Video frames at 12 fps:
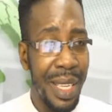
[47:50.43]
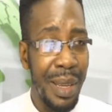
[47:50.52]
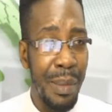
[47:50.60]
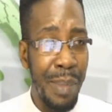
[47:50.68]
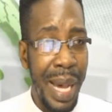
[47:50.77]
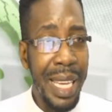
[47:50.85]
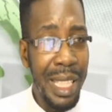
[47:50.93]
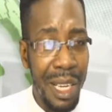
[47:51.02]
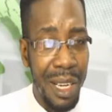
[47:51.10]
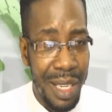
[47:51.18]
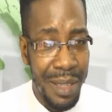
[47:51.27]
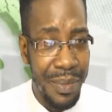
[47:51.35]
by
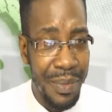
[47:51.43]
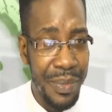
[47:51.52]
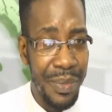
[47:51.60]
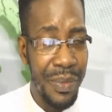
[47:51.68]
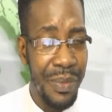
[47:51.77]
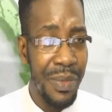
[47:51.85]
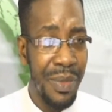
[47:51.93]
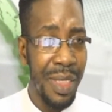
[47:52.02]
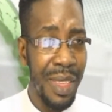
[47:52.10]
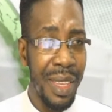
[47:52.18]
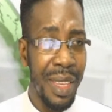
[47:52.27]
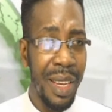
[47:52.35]
law
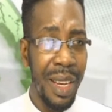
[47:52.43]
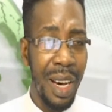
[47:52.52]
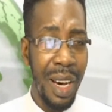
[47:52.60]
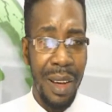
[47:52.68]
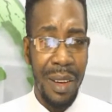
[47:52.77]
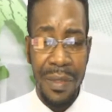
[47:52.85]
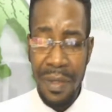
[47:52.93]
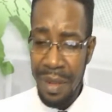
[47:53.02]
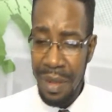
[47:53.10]
of